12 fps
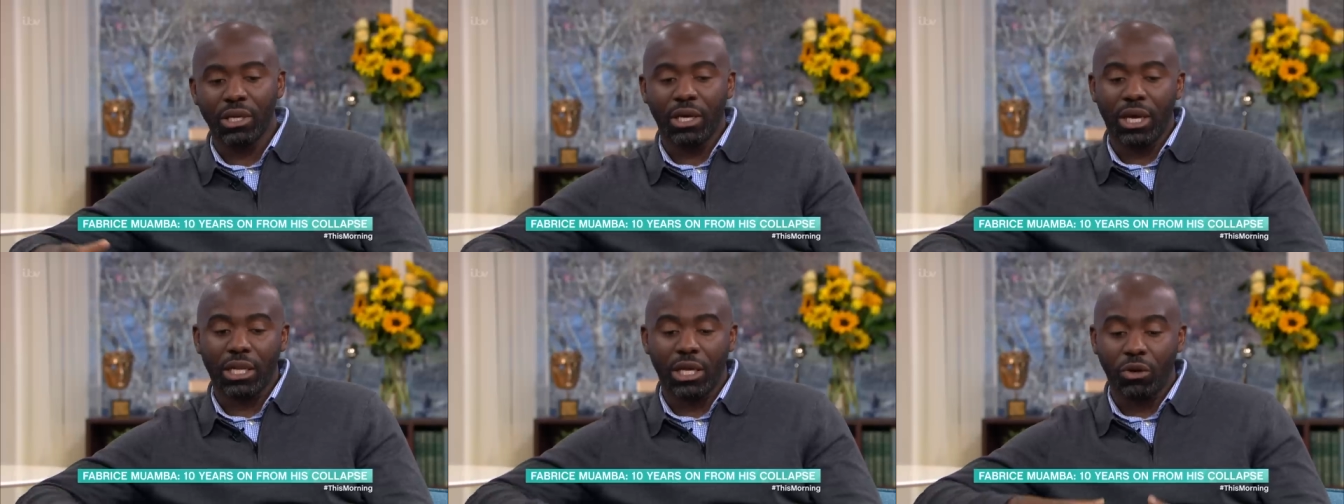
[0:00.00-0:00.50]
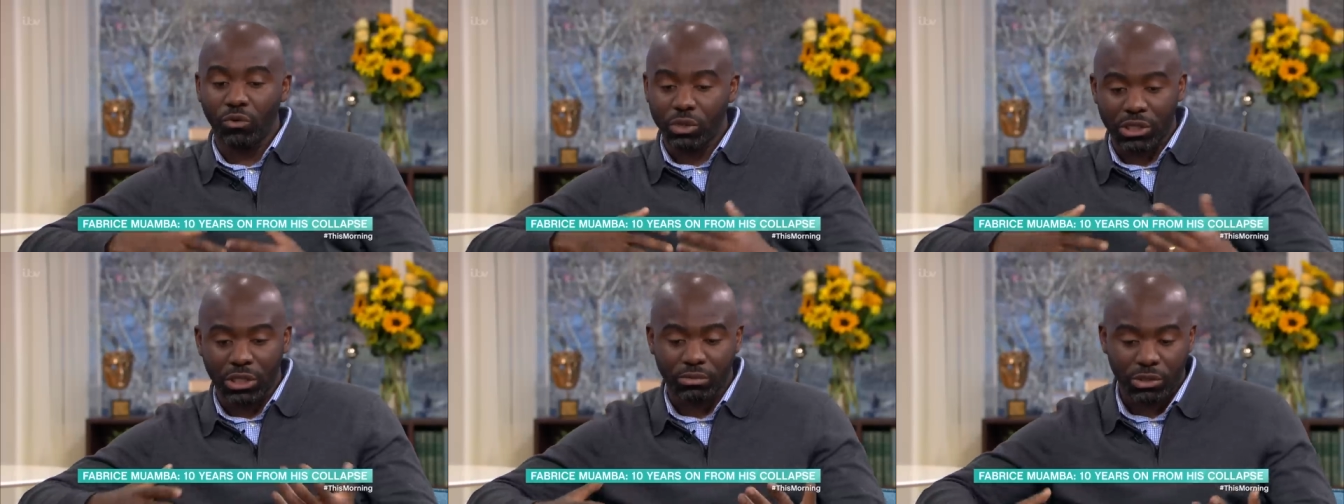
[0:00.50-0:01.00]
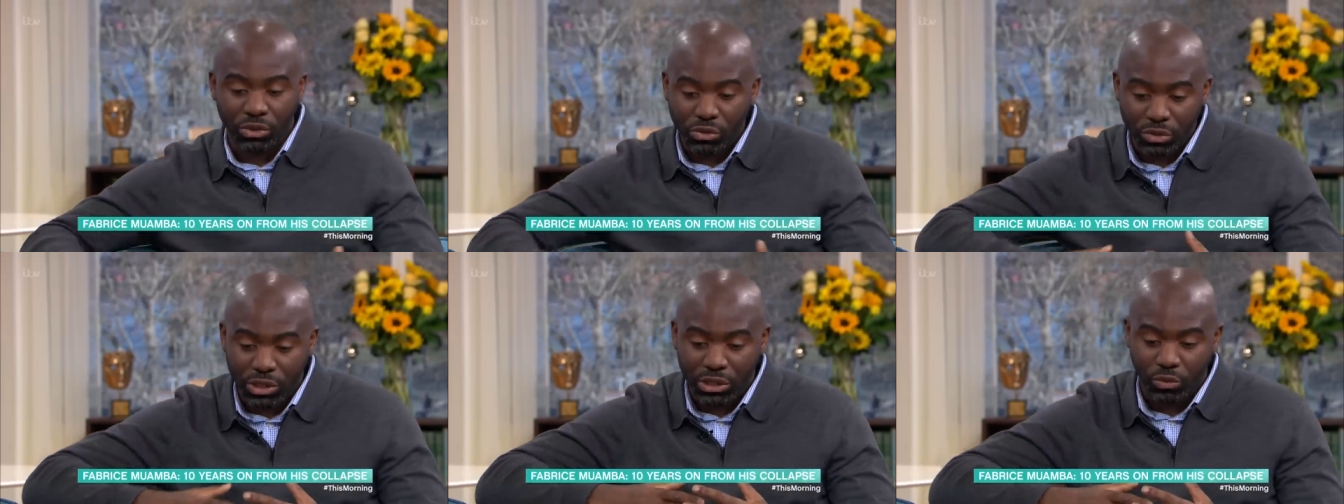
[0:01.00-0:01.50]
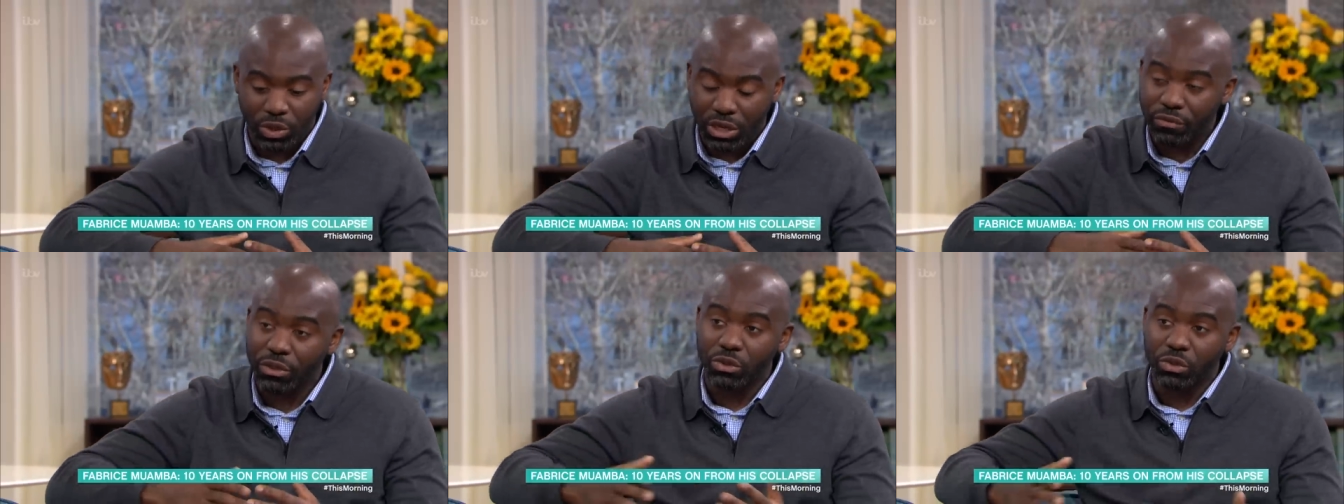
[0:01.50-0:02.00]
And I always say to my children,
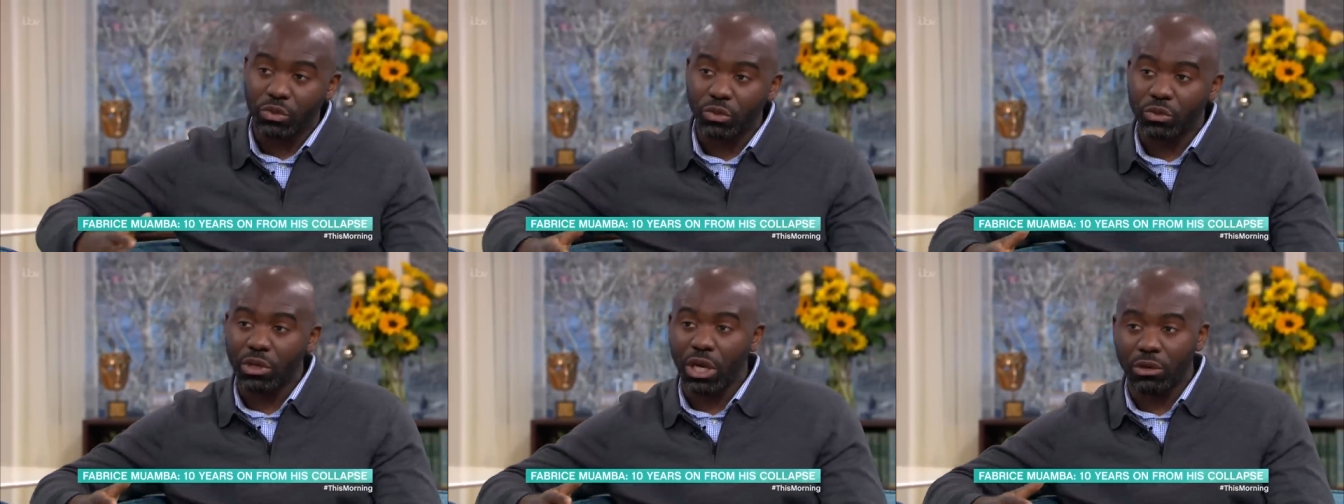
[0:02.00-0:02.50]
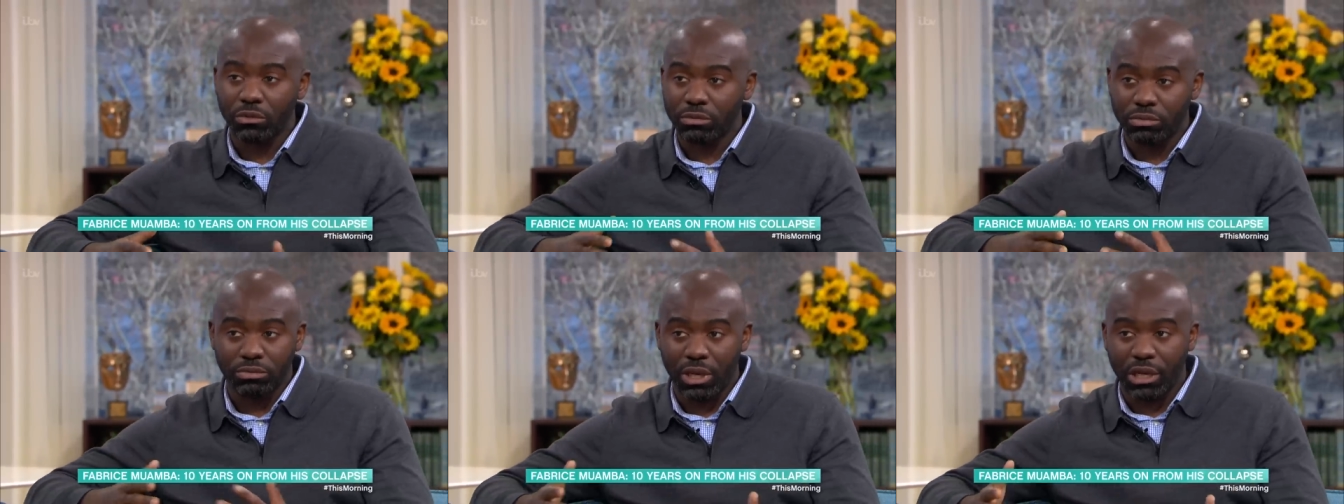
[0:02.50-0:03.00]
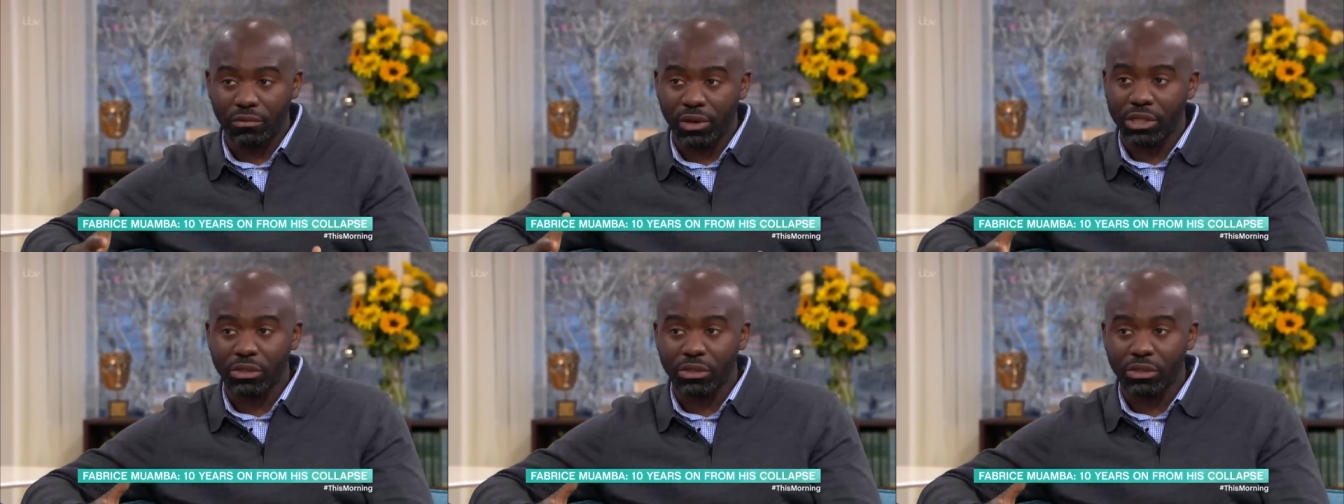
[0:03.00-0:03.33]
whatever you do, I'll advise